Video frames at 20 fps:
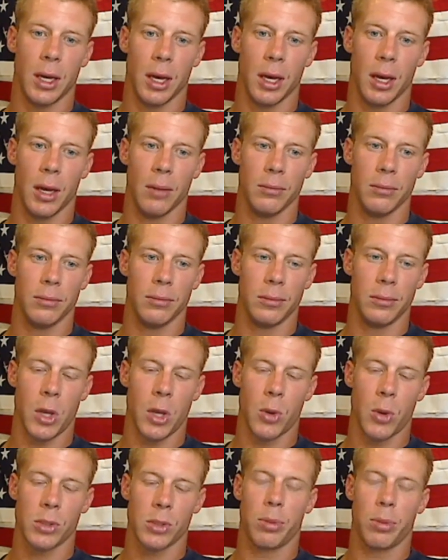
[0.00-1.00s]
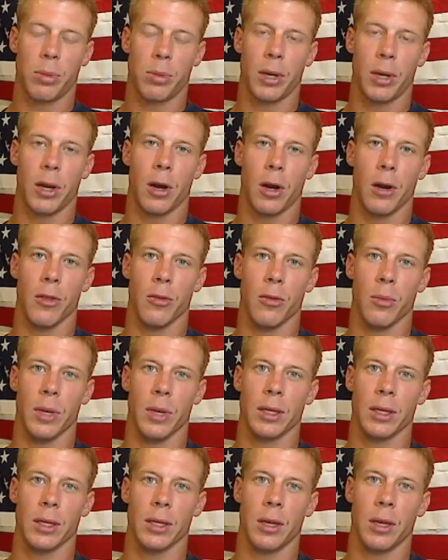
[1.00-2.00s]
No one's going to play harder than
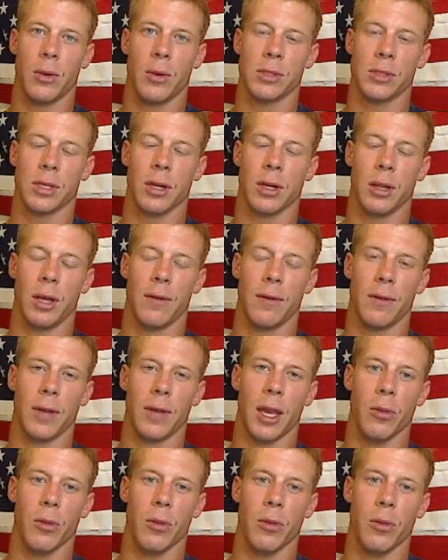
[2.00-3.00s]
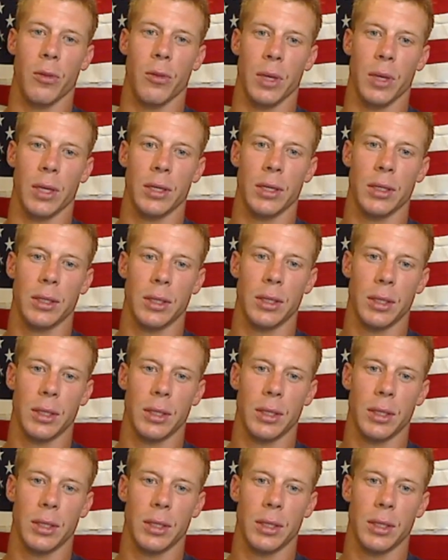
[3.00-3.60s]
me, and no one's going to love the game more than me.